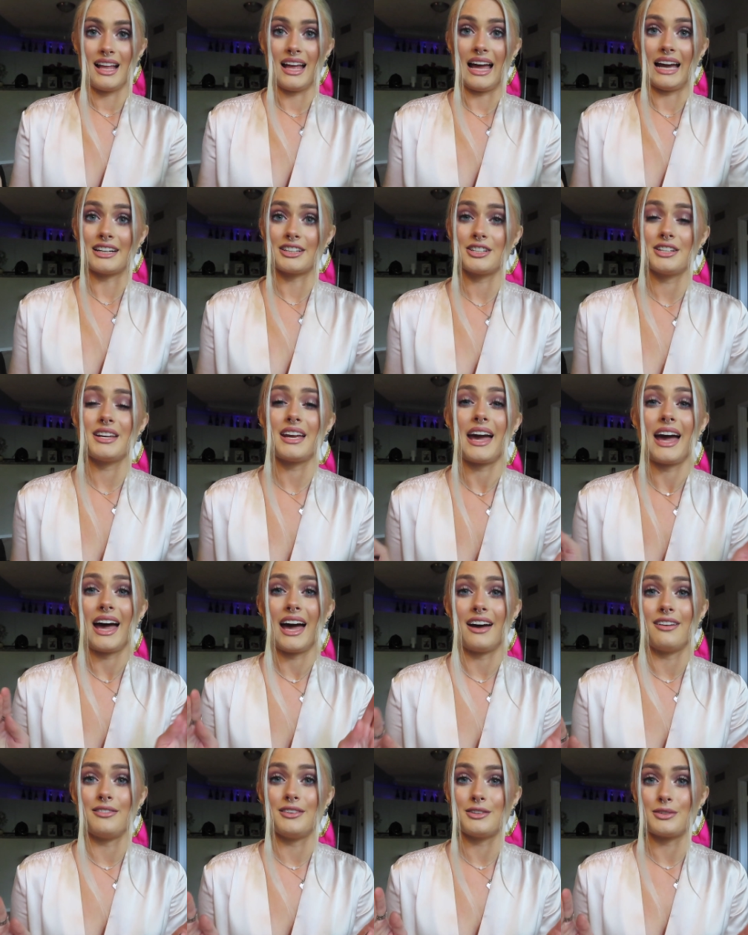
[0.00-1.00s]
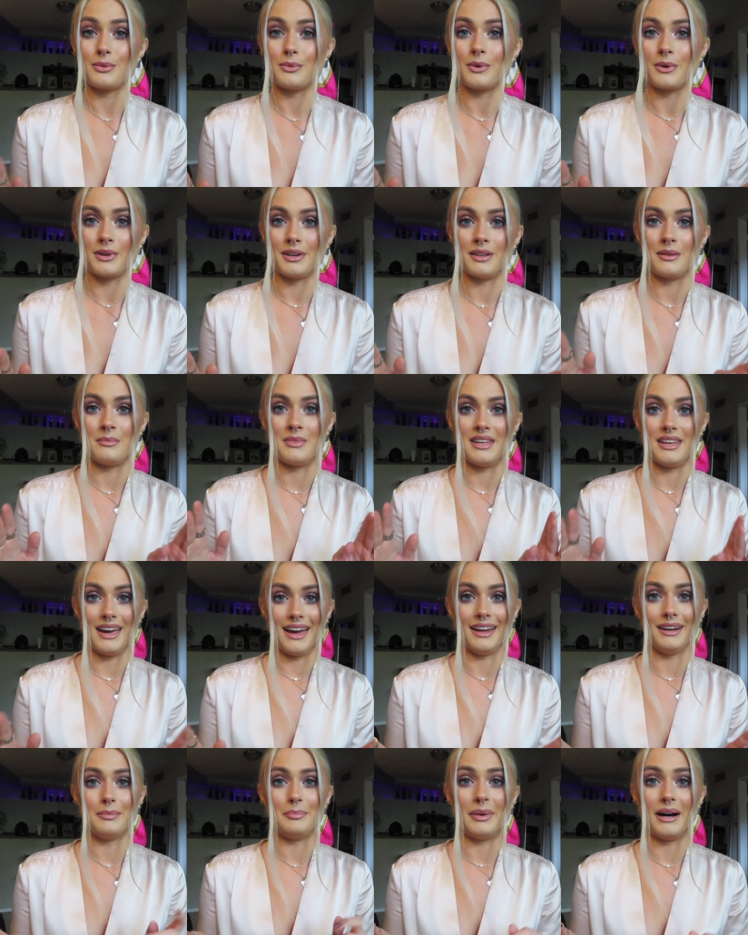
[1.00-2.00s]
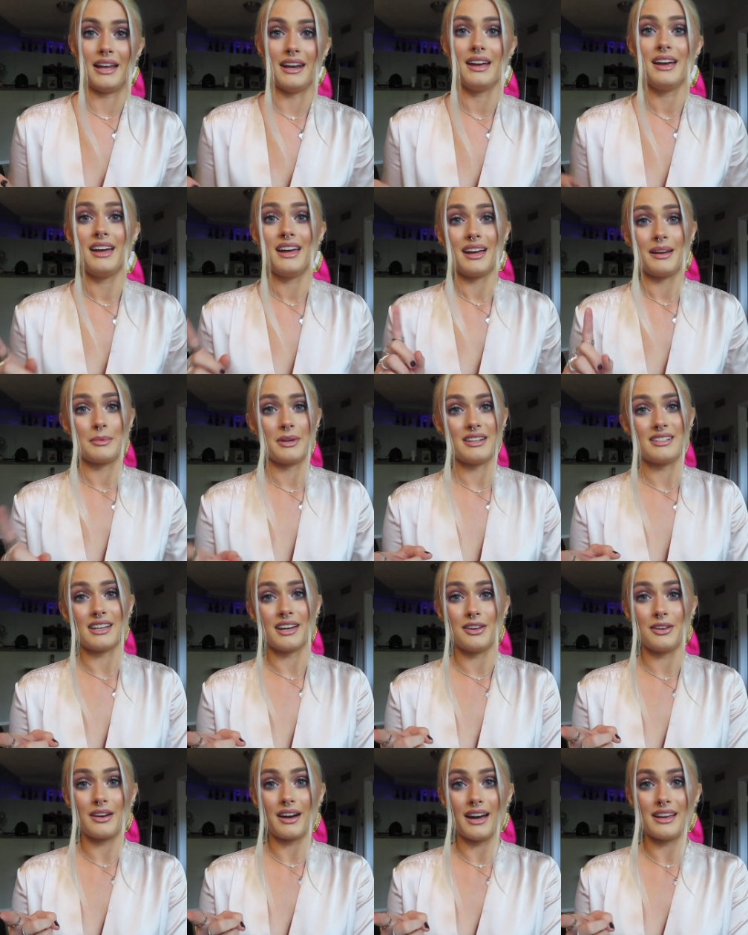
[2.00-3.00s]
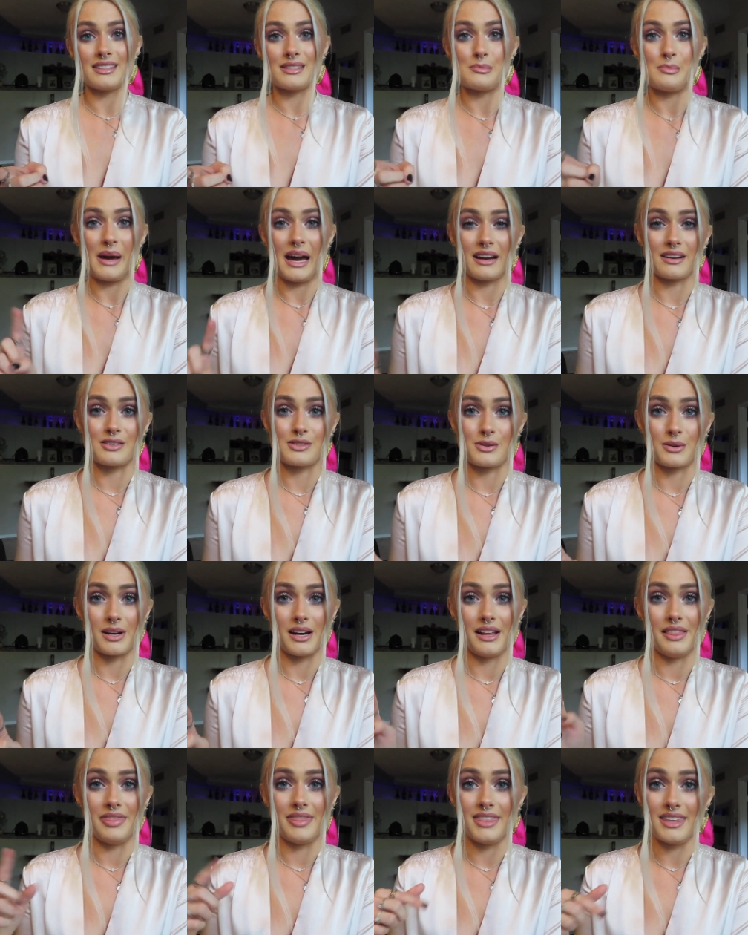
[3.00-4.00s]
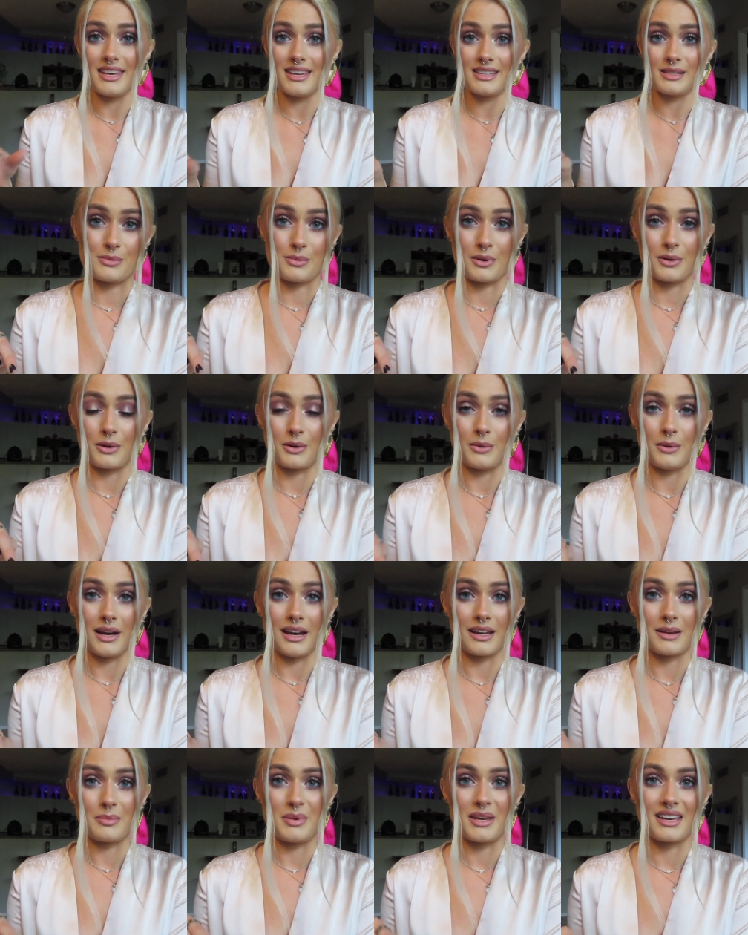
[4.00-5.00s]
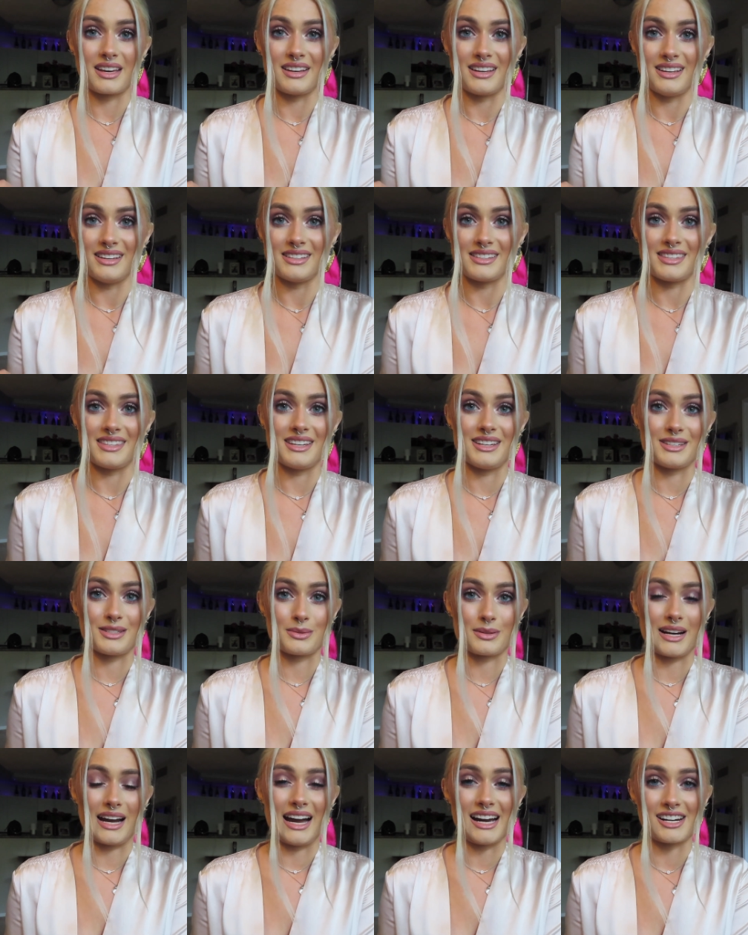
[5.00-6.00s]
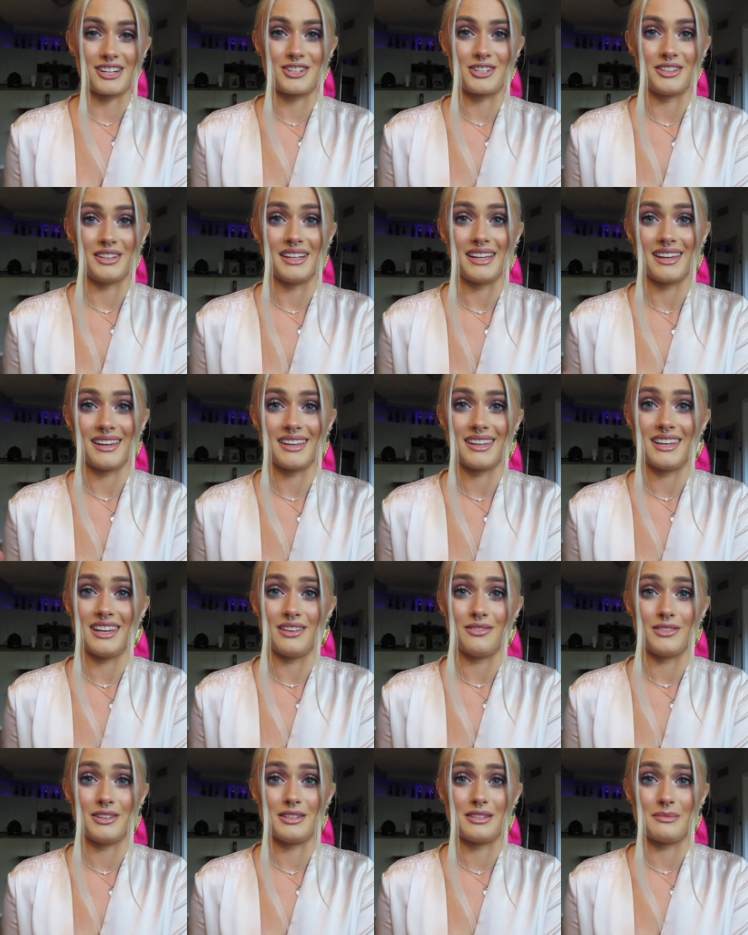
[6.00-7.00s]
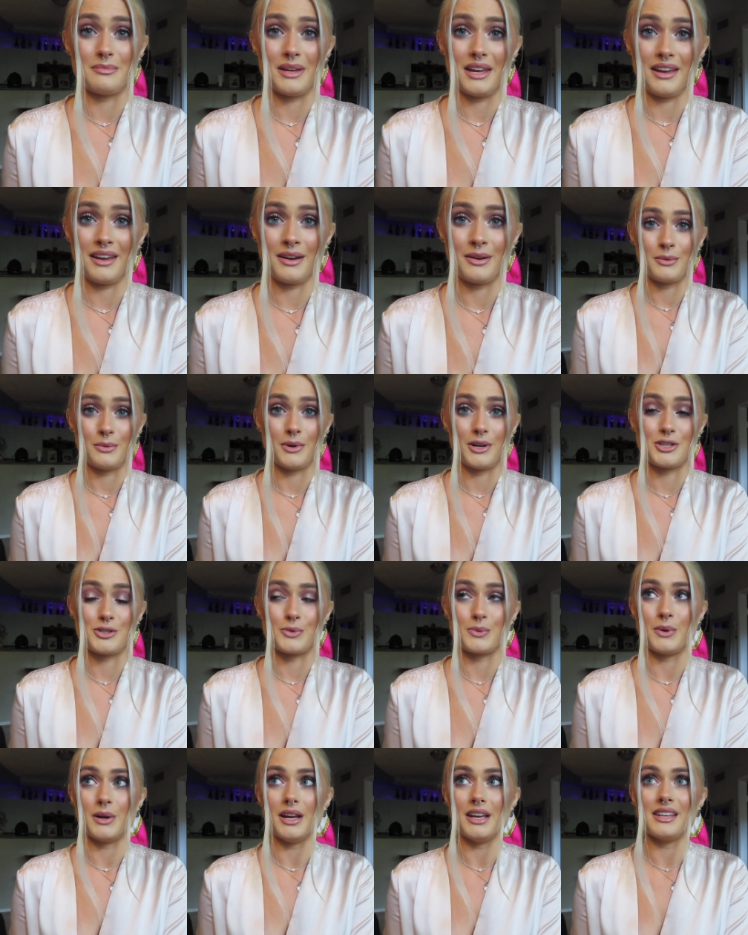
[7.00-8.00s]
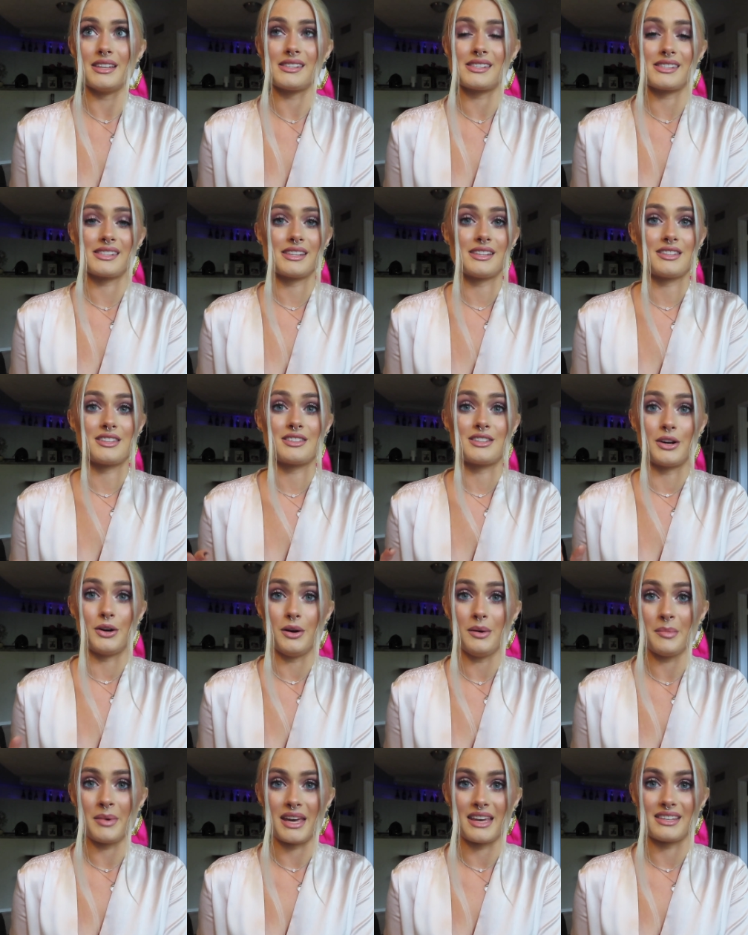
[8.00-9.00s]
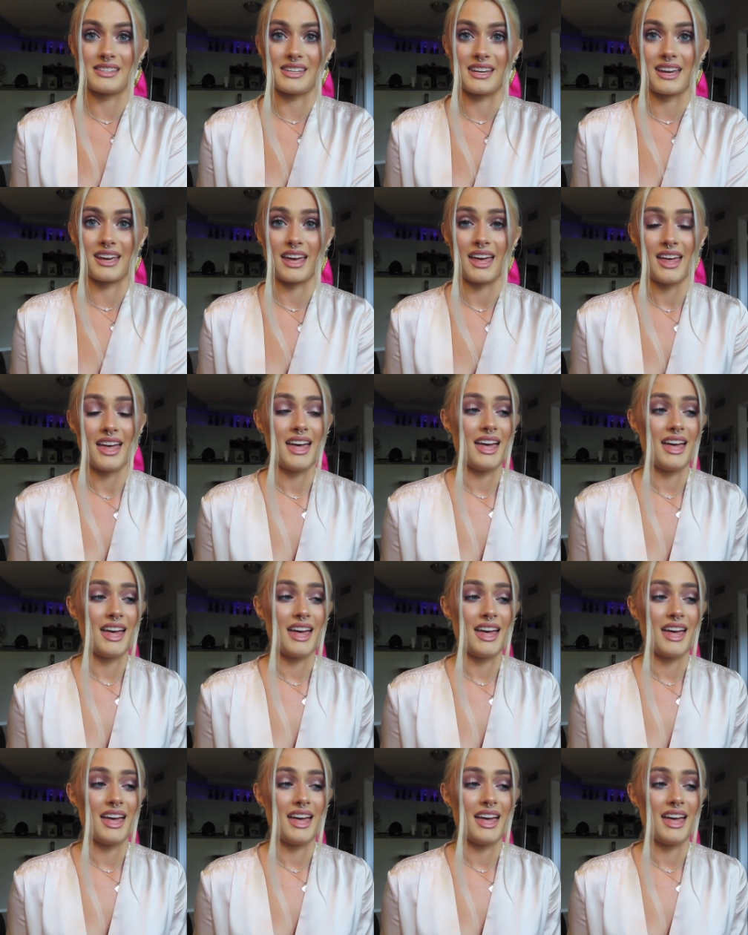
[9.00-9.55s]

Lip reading: I actually haven't worn them yet, but I'm gonna tell you guys the backstory on these real quick because these were actually given to me, which was so amazing.